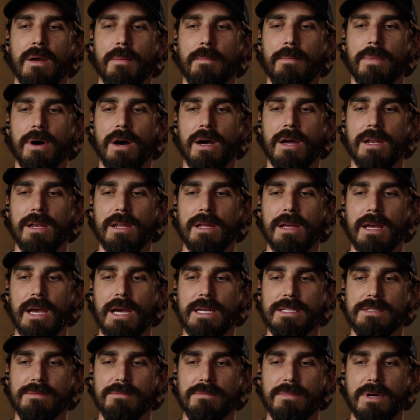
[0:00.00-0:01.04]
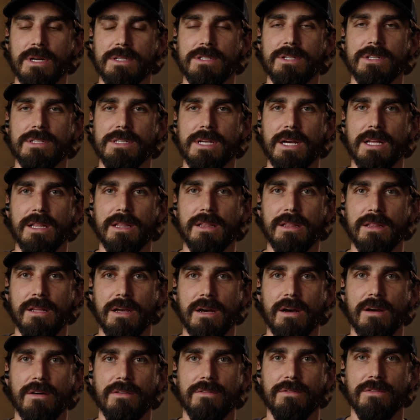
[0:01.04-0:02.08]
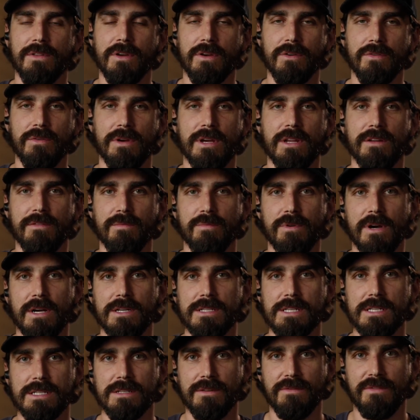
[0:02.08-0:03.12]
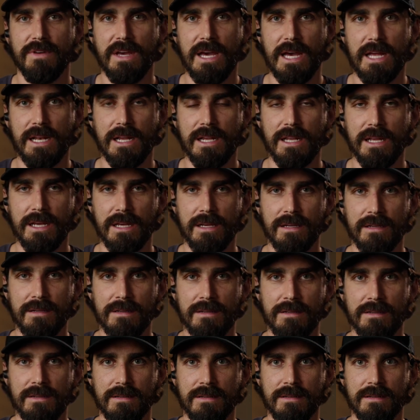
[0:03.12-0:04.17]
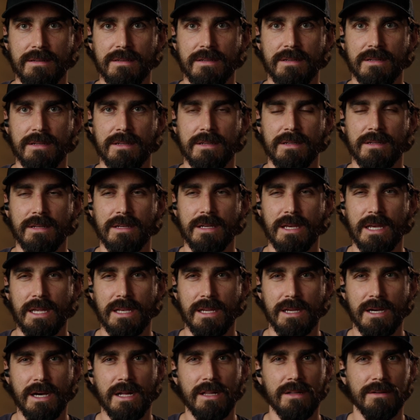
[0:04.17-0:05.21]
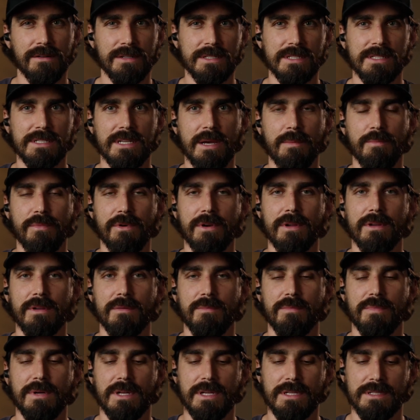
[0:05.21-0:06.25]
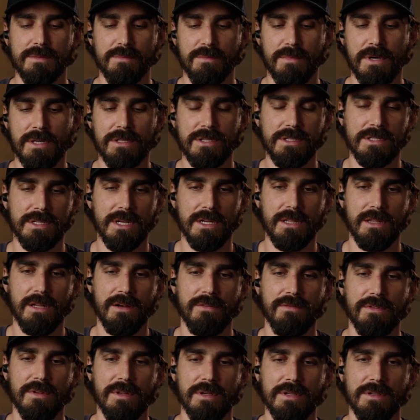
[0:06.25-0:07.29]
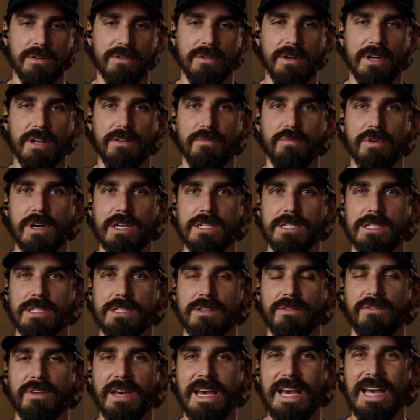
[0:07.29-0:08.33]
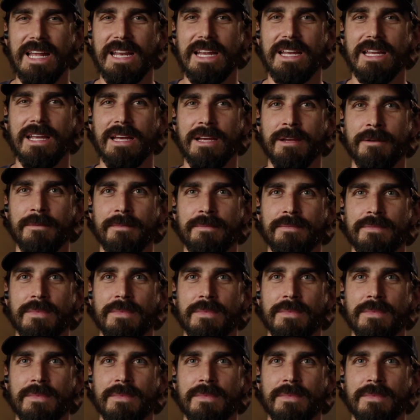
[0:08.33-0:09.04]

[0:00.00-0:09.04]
But as much as I love the creative process of editing, and color is separate, but as much as I love the creative process of editing,